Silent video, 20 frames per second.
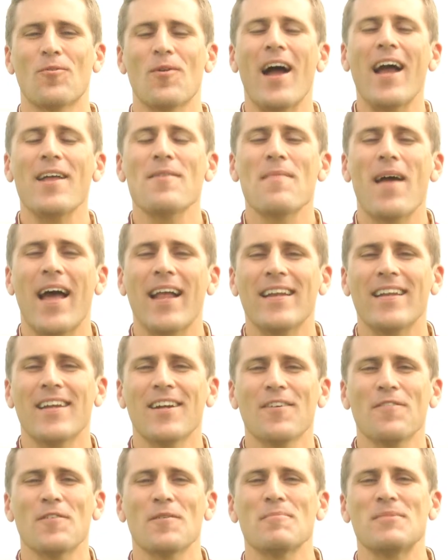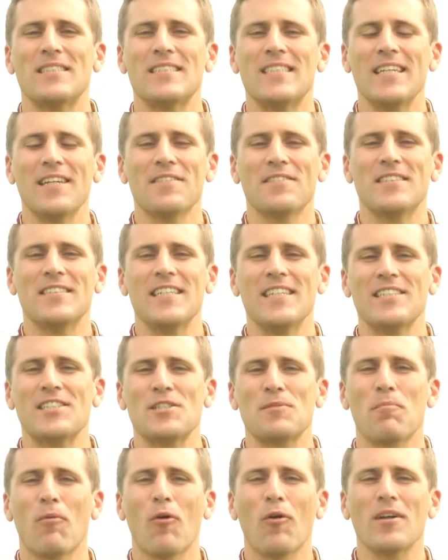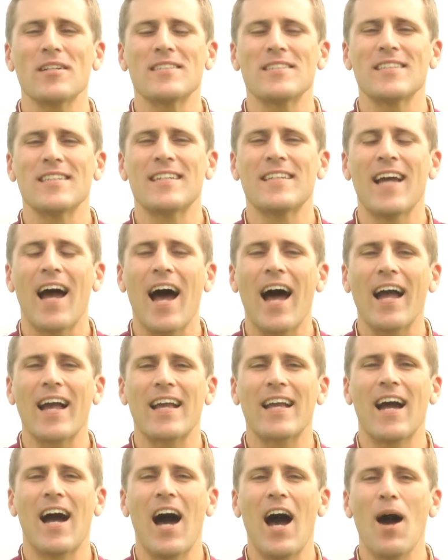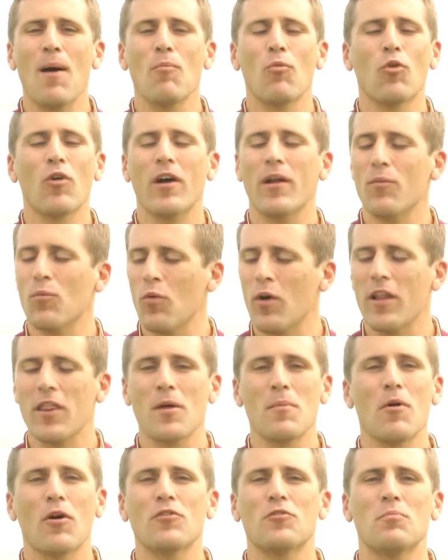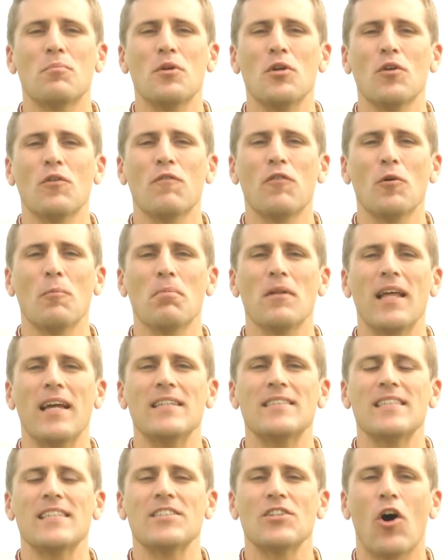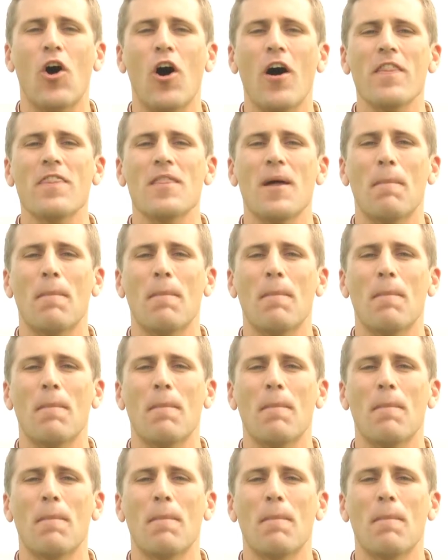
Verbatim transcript: Ryan Madden here from CFCSports.com. We're at one of the most beautiful places on